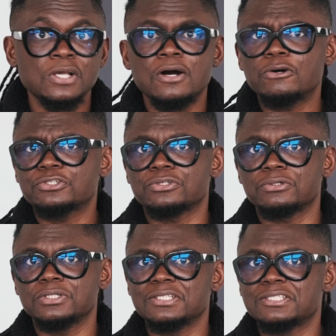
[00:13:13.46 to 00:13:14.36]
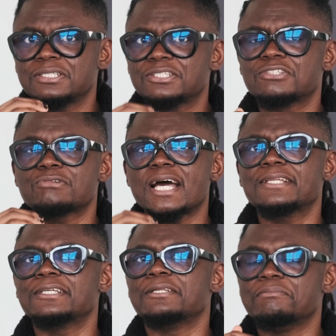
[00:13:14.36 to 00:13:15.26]
Also, it sits
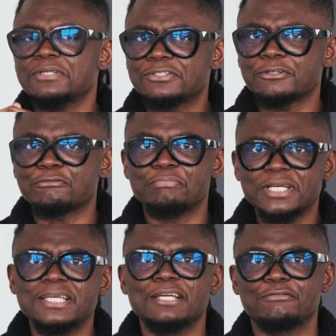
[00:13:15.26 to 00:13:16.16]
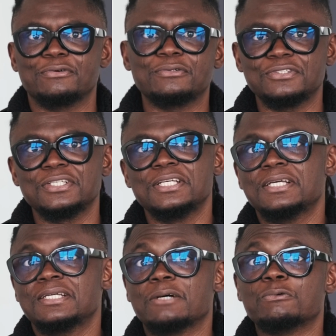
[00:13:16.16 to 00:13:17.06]
right in the midst of many headphones
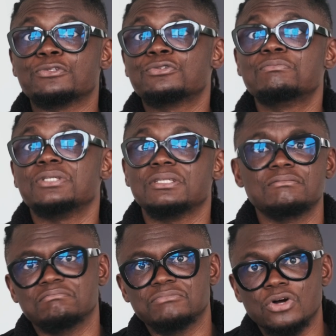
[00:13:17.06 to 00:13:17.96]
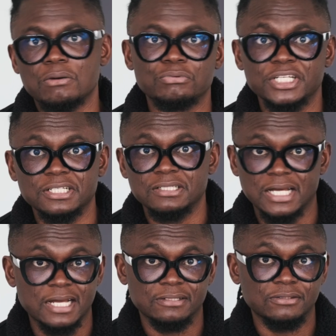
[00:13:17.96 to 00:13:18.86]
that will soon be upgraded
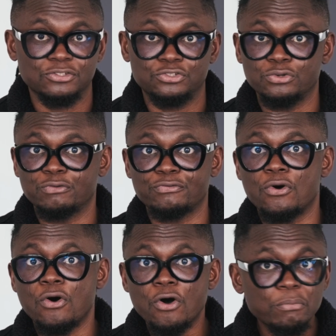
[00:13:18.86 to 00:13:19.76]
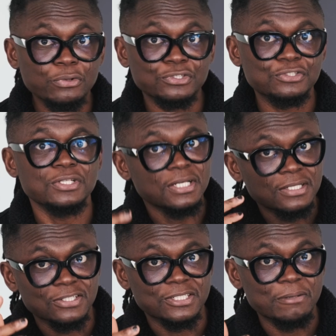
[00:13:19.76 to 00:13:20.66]
and sold for almost
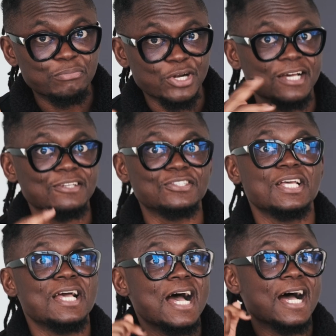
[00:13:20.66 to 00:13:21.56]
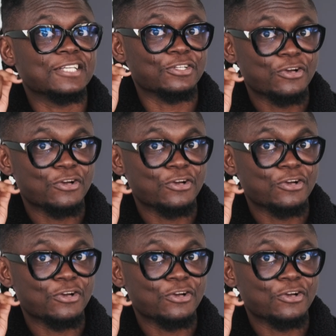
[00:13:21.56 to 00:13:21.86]
the same price as the